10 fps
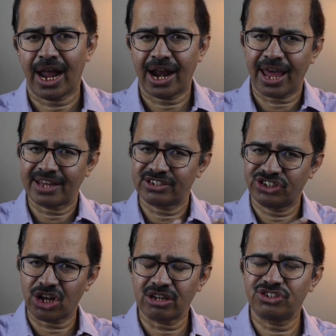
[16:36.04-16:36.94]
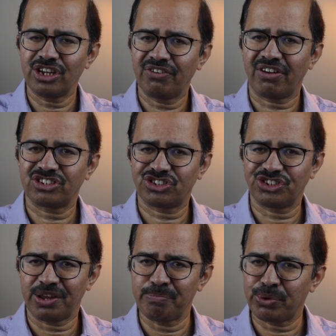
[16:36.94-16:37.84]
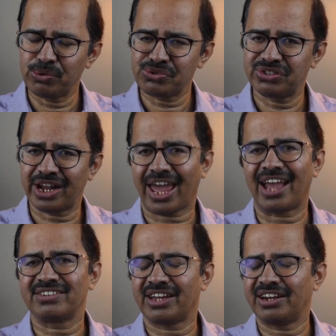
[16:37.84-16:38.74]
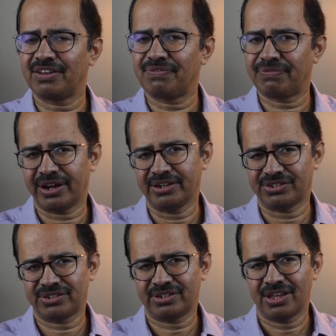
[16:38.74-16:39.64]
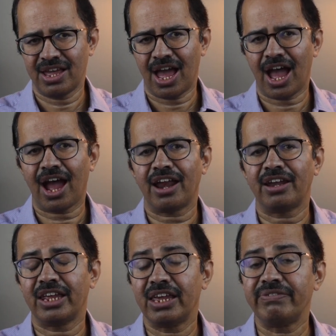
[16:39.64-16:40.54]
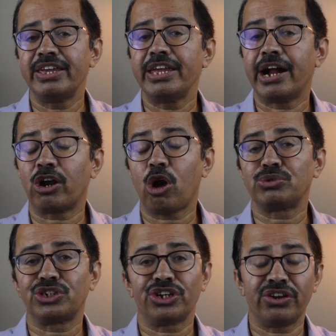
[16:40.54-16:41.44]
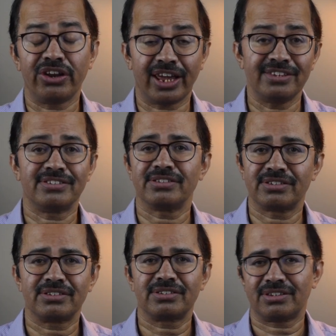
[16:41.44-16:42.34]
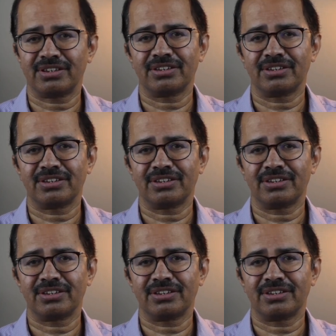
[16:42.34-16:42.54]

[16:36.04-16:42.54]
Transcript: And as charging infrastructure improves, that anxiety fades and EV adoption rises.